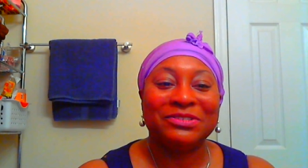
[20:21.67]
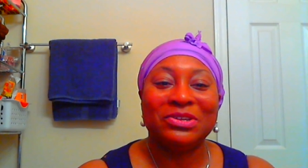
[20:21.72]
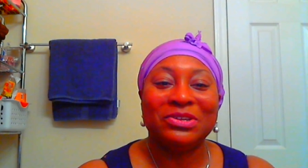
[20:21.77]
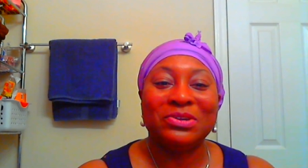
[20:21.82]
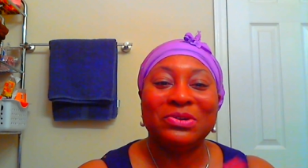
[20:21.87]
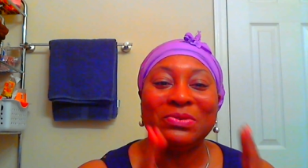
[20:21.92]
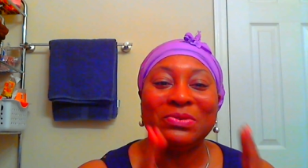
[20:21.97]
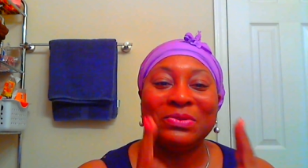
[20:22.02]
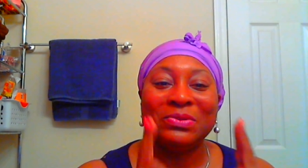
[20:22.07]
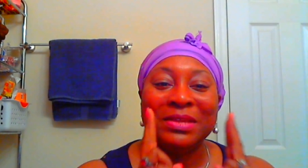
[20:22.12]

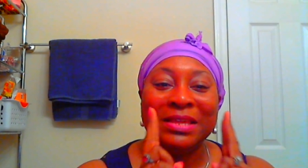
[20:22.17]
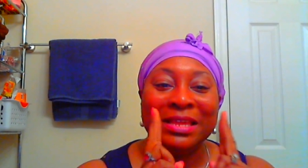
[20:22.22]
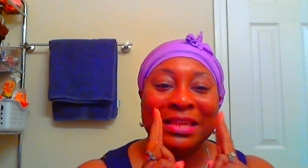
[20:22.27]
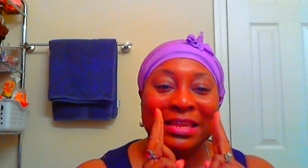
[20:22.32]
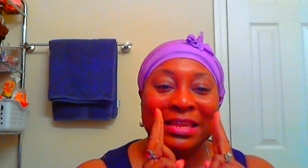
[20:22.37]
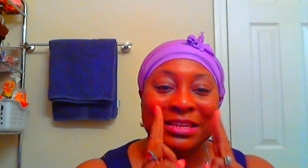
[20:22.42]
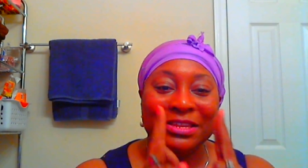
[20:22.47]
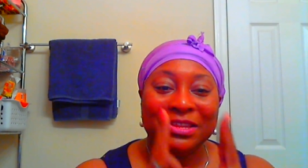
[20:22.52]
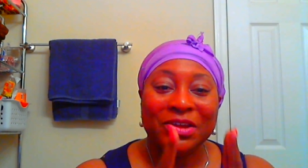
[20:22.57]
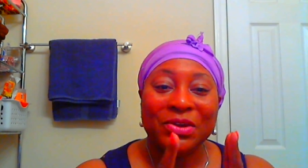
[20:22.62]
So
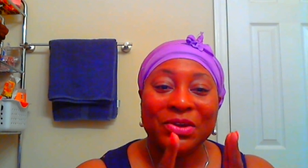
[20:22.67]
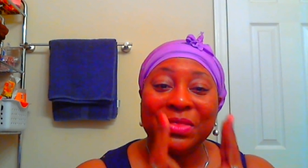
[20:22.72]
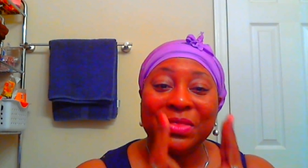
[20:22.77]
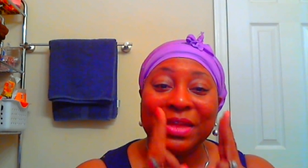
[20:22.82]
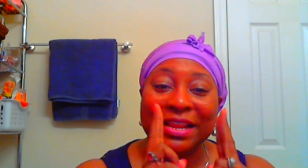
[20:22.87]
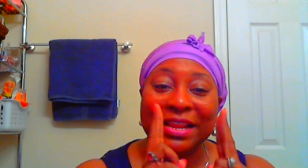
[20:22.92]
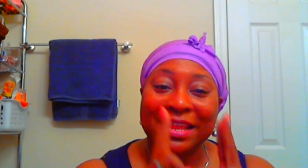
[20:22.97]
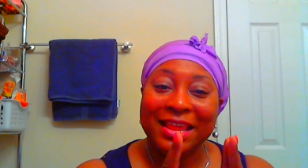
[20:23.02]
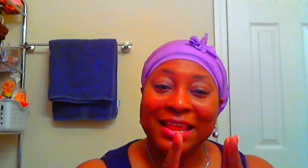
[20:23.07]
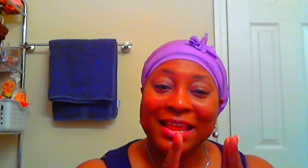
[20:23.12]
know
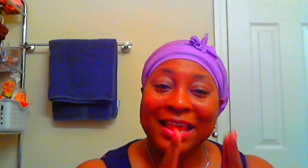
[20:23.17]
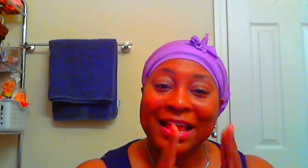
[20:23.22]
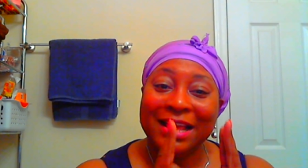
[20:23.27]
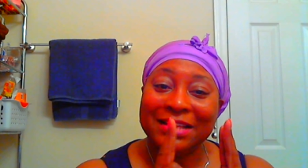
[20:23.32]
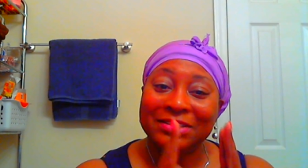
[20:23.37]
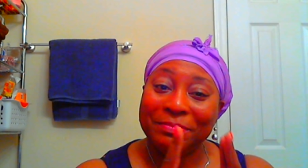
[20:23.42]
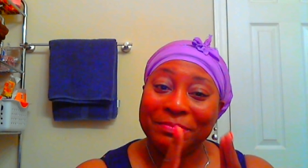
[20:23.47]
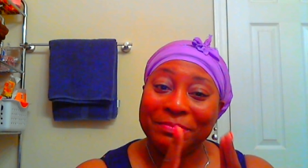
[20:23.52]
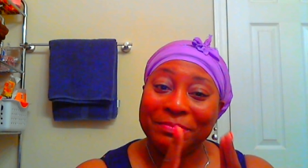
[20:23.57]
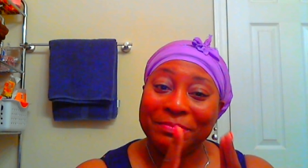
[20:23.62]
that he
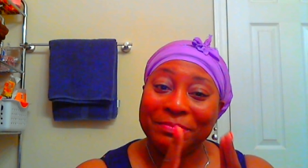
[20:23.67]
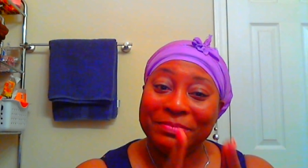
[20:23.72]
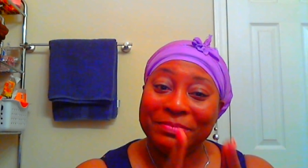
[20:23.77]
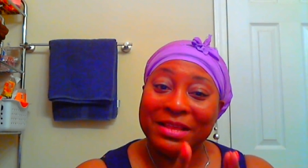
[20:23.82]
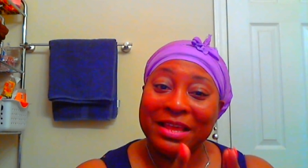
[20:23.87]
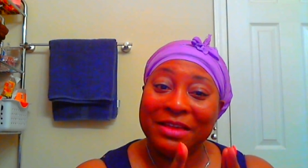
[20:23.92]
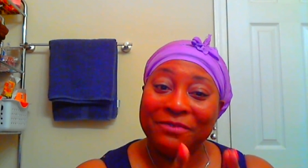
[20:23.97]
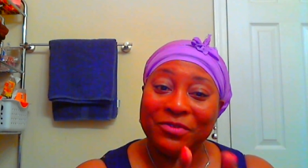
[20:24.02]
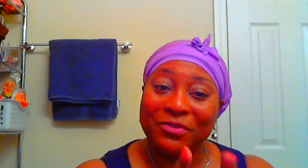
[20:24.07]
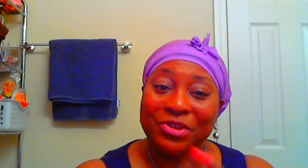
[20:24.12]
has a great
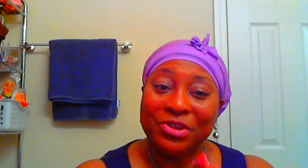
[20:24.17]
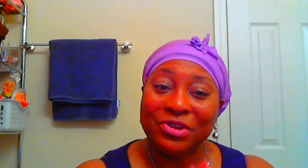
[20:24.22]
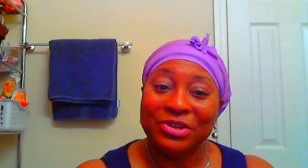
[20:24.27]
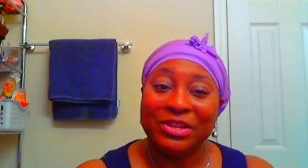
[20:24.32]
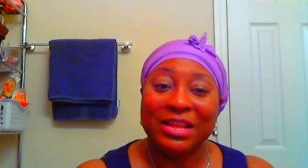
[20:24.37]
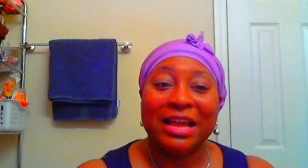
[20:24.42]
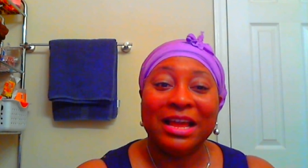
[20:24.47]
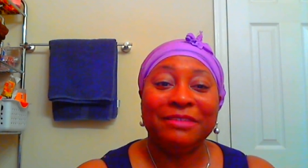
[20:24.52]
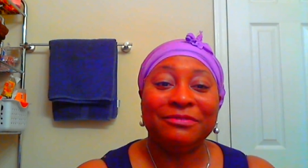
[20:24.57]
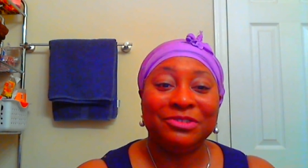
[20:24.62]
plan for your
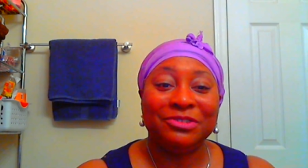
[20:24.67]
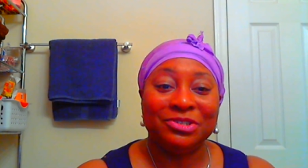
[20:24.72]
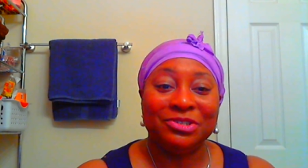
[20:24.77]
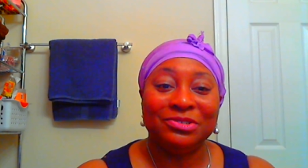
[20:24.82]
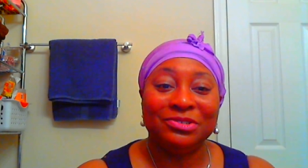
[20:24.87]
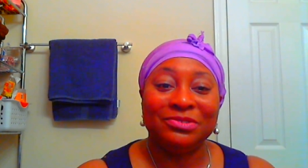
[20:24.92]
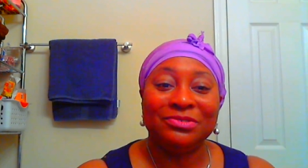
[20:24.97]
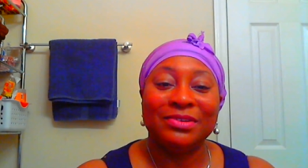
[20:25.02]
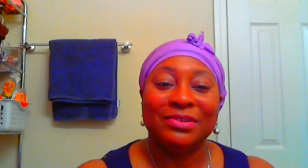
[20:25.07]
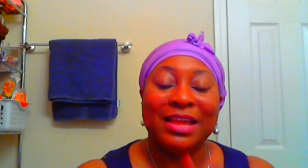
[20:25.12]
life
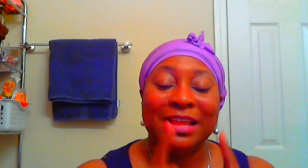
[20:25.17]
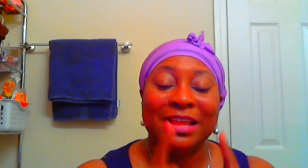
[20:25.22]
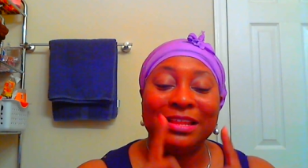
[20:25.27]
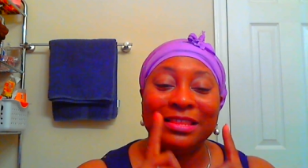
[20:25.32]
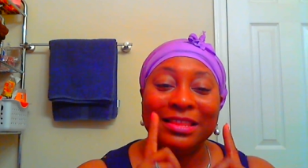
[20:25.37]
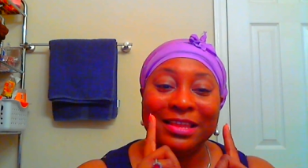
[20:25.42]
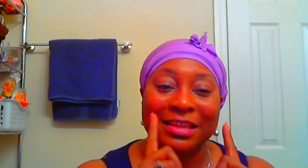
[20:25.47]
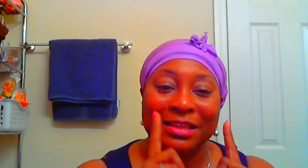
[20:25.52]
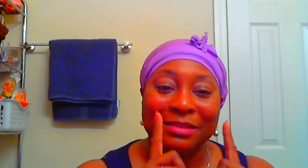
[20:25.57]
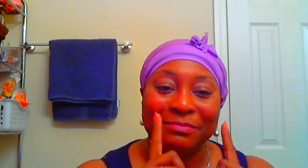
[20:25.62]
too. And
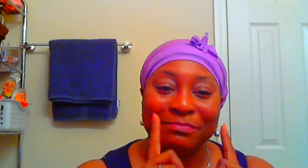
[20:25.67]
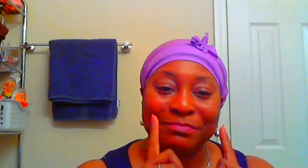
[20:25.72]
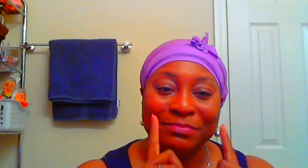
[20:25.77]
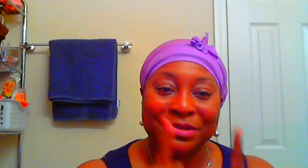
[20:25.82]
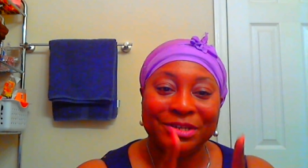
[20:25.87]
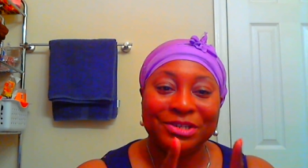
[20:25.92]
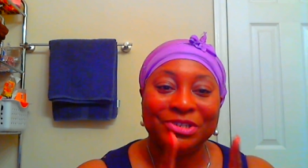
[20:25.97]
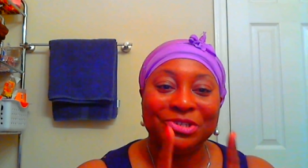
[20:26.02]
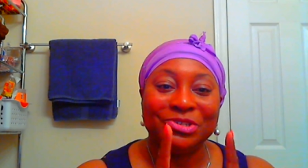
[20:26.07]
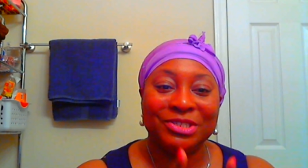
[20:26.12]
then
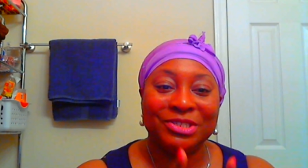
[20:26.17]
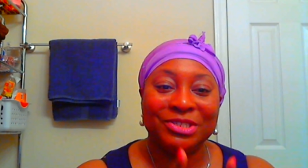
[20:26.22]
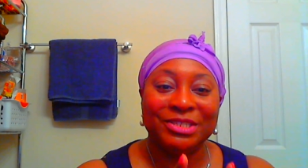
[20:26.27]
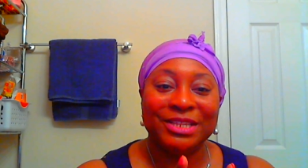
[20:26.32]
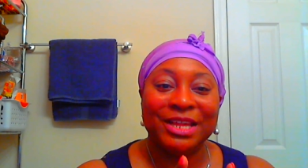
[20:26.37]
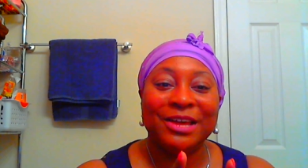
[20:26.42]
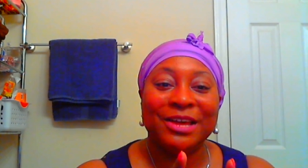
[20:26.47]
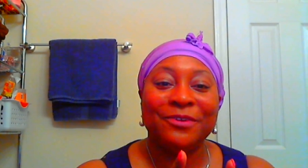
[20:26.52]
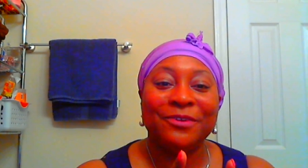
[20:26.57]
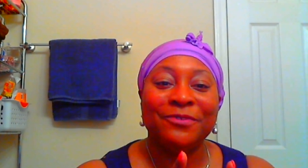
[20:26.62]
put
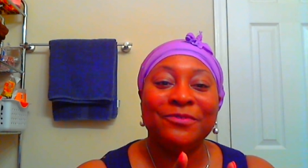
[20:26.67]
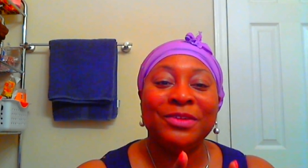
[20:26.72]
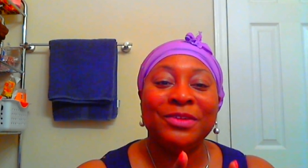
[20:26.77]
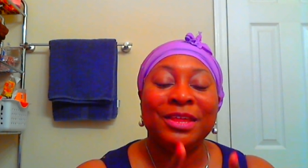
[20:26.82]
yourself